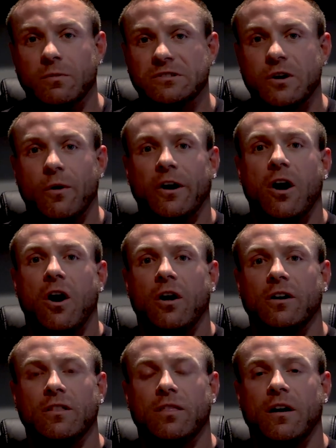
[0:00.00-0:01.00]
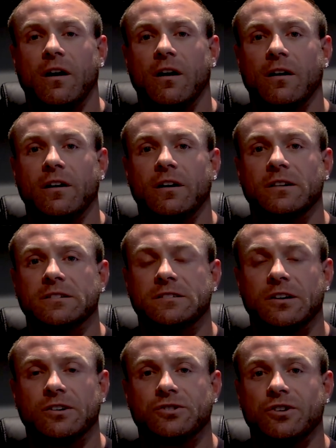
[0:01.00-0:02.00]
what's going on. There is
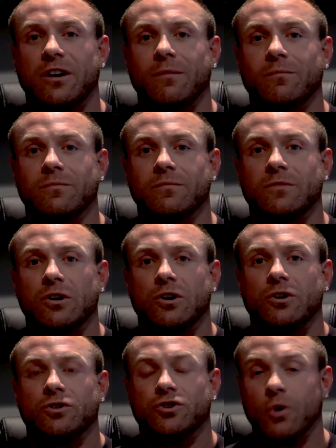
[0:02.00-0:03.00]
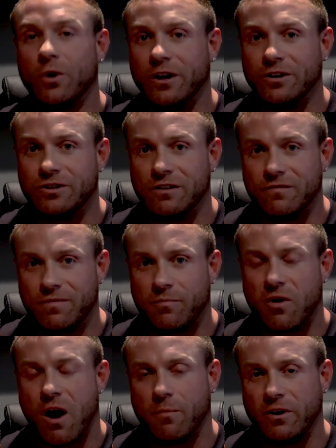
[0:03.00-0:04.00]
an extreme shortage of
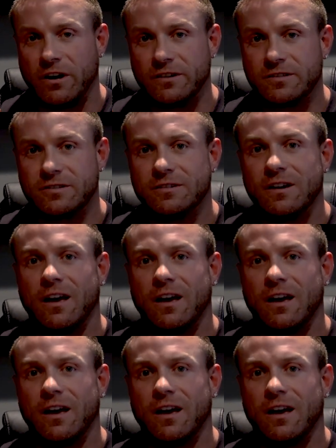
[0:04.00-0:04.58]
properties,